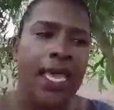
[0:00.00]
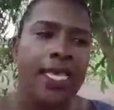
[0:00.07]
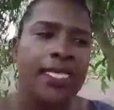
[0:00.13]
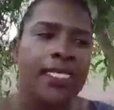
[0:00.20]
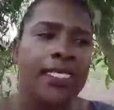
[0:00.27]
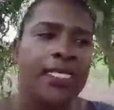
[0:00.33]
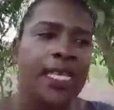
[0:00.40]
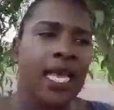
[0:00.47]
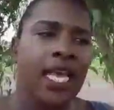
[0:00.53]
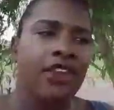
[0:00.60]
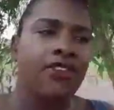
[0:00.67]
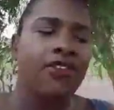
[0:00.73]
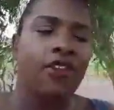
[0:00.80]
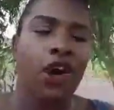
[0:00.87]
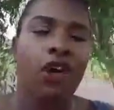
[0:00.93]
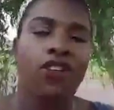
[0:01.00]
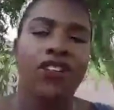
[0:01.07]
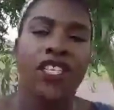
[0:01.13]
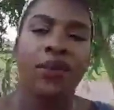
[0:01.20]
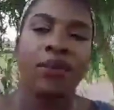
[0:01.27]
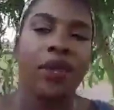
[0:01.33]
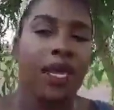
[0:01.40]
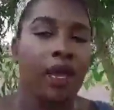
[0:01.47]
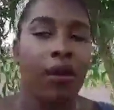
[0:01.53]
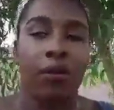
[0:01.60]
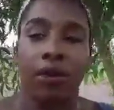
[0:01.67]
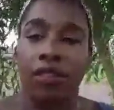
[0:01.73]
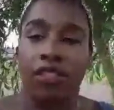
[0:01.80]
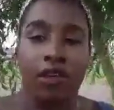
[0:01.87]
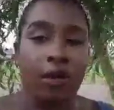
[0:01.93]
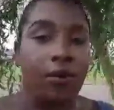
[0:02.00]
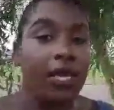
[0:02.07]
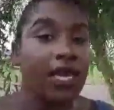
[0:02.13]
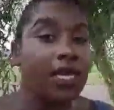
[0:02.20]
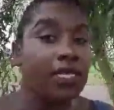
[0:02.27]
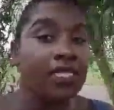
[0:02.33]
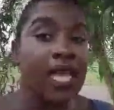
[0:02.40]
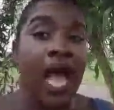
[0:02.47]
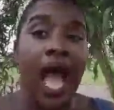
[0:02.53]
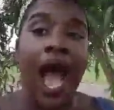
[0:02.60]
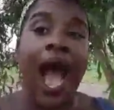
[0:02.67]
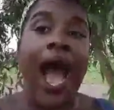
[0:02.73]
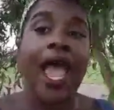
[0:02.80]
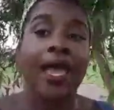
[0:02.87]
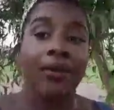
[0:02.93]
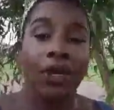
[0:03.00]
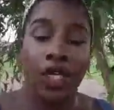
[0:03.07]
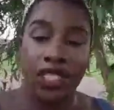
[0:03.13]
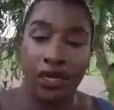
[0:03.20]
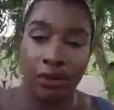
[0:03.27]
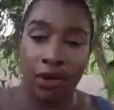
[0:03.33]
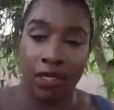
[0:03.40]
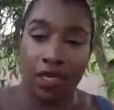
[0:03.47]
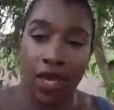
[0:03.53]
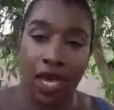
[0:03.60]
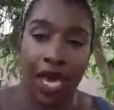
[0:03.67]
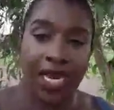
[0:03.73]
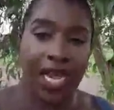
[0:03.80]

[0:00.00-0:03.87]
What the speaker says: is involved in being a mother, because I am not a mother,